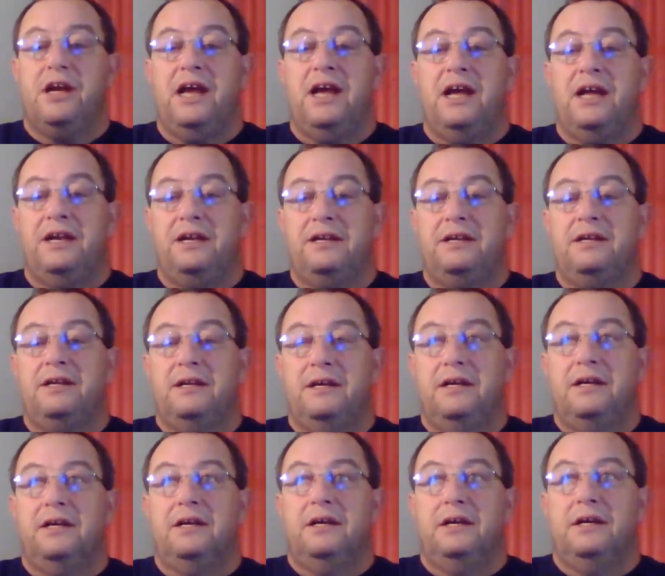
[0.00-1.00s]
And
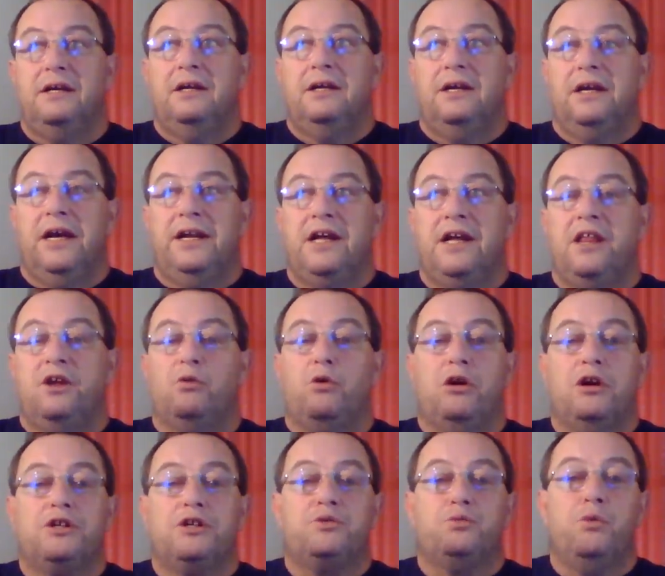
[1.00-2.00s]
in other
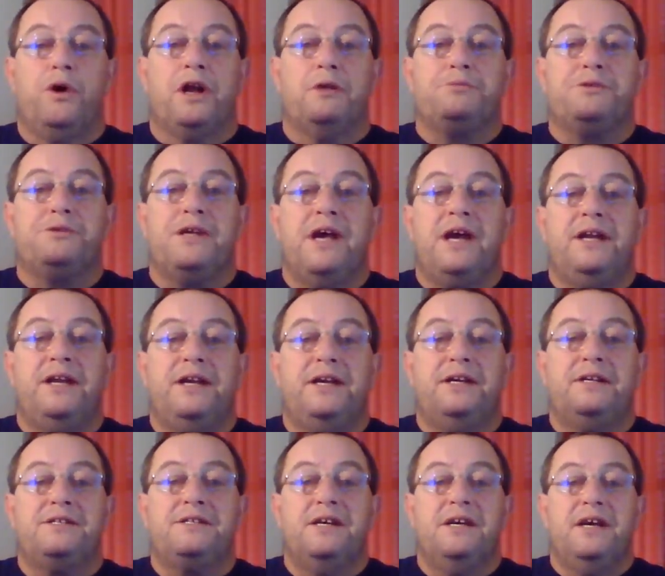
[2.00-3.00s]
words, what I'm saying
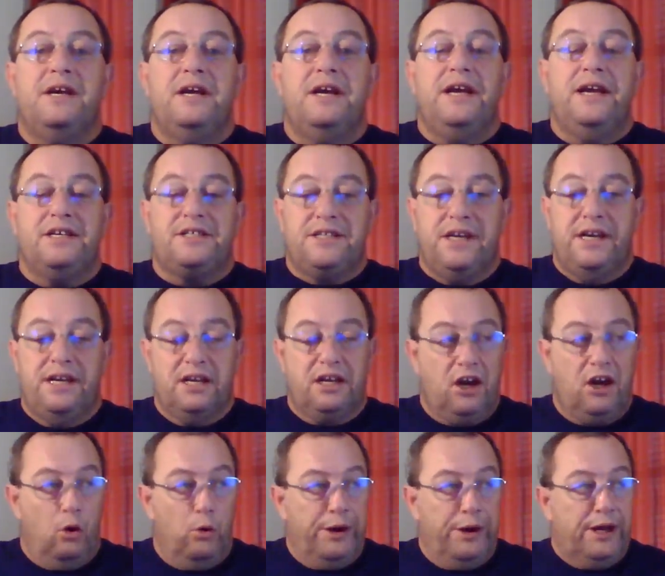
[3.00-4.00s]
is, instead of
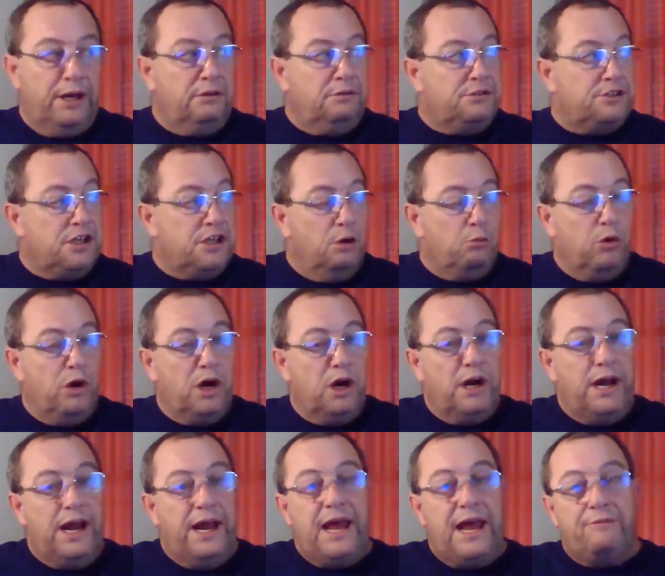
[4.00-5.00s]
going
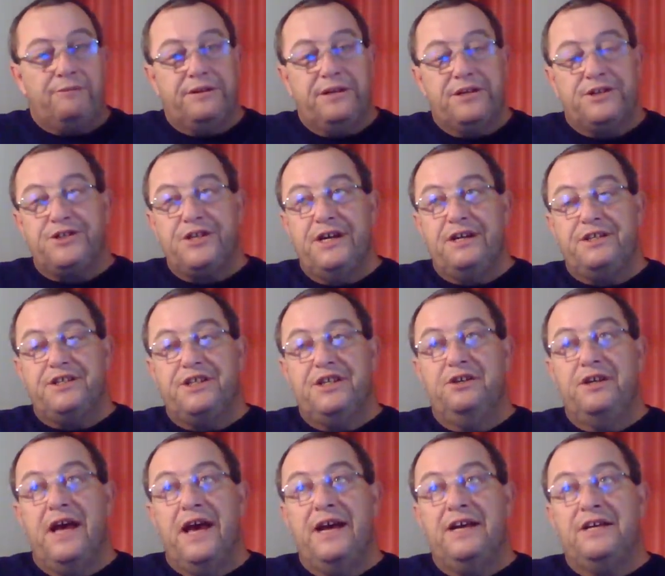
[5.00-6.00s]
somewhere and having to sit
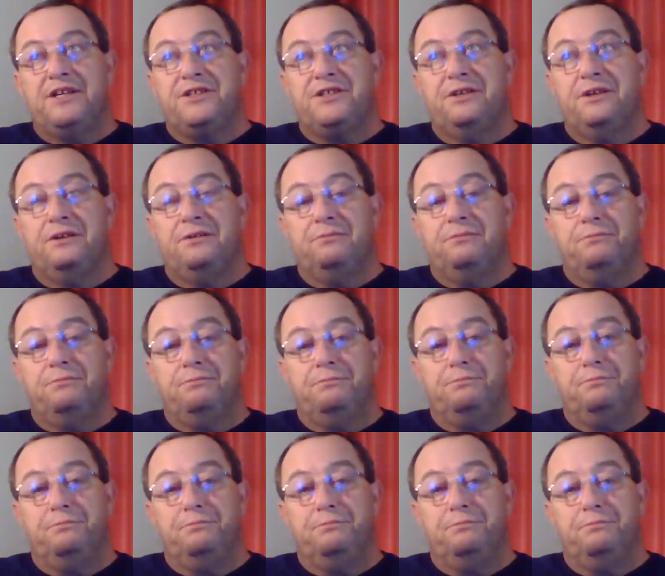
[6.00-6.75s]
2 days to